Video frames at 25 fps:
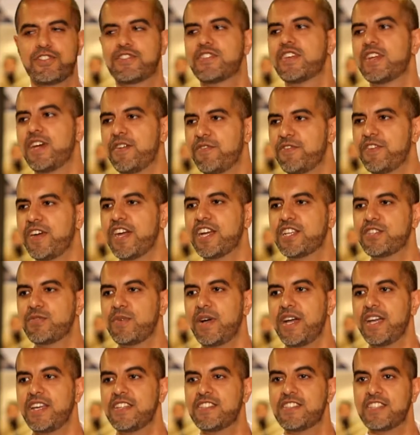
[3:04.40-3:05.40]
stood up for X,
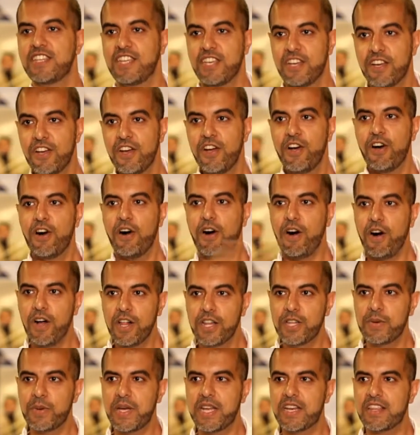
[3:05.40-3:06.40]
Y, and Z,
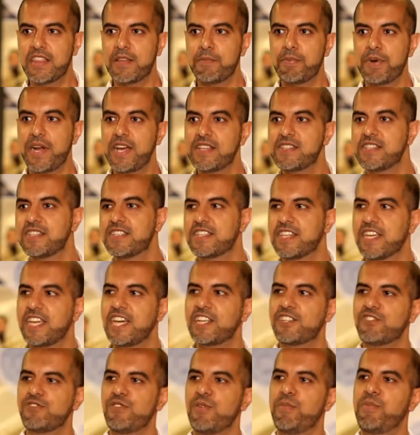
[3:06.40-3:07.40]
all the way to the present to
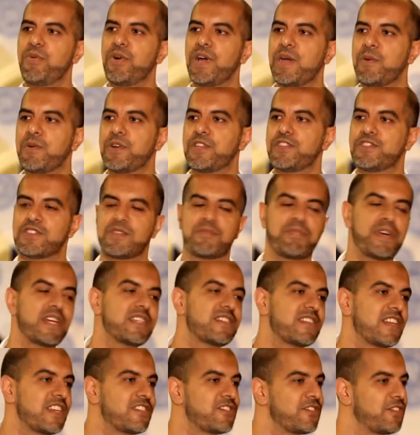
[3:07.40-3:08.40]
get to a point where there's a
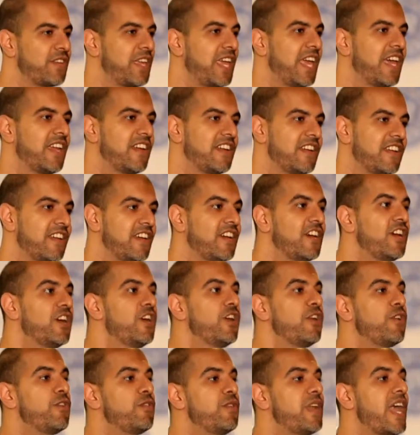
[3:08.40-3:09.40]
presidential candidate
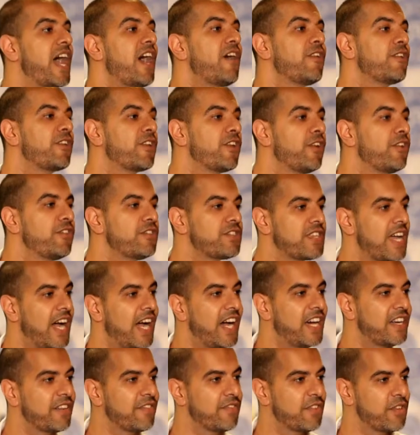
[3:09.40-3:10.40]
who now goes
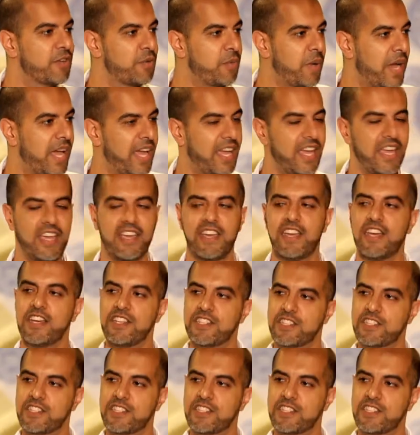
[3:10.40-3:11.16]
out of her way